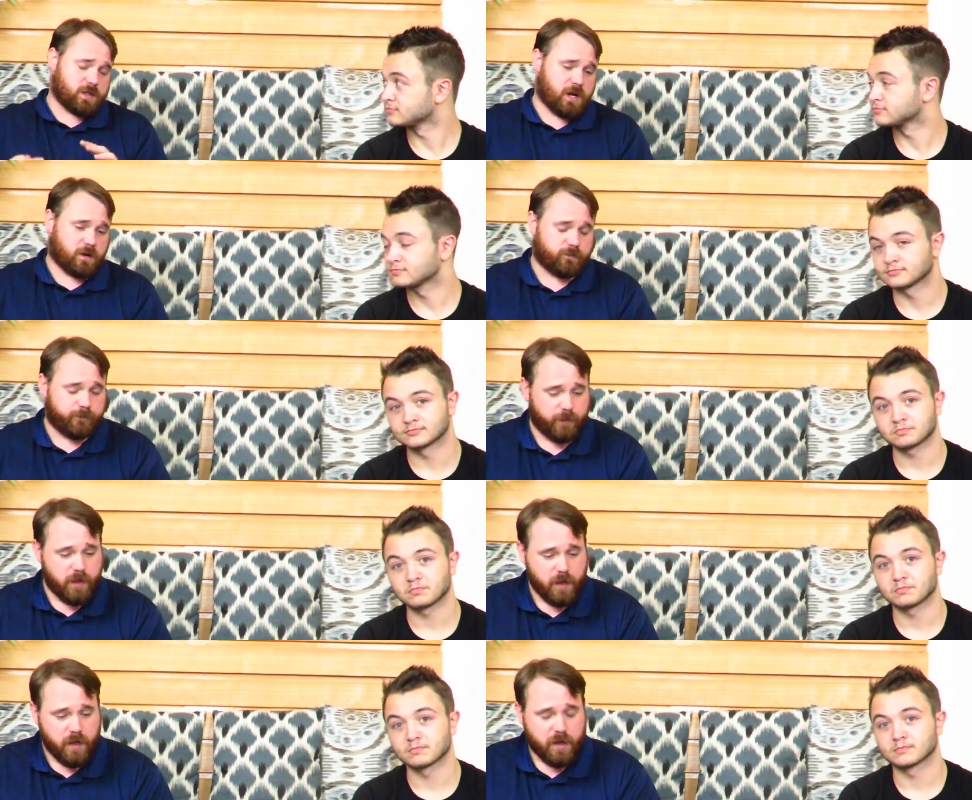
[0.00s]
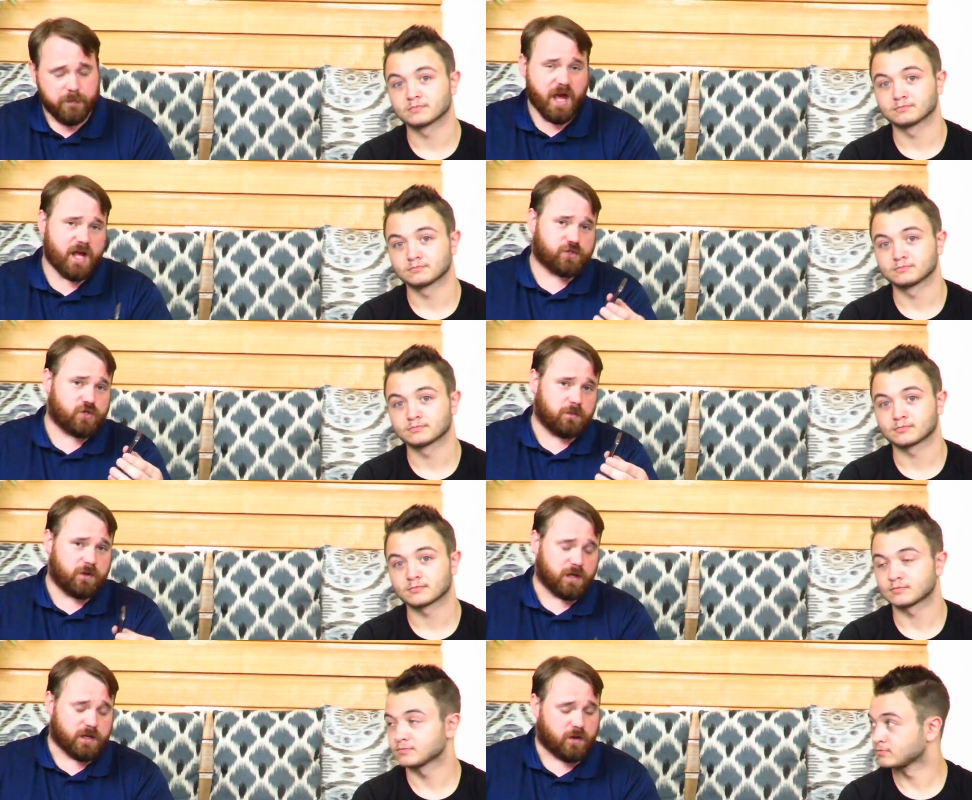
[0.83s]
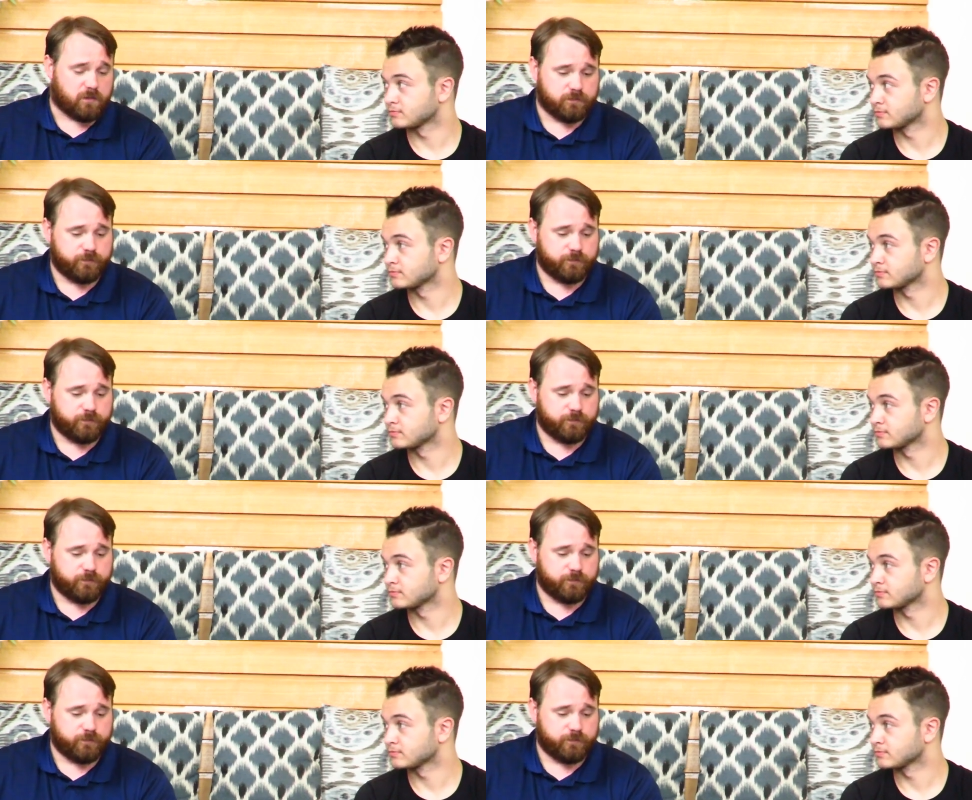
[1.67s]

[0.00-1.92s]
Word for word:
Speaker 1: don't know. But I assume you're at home.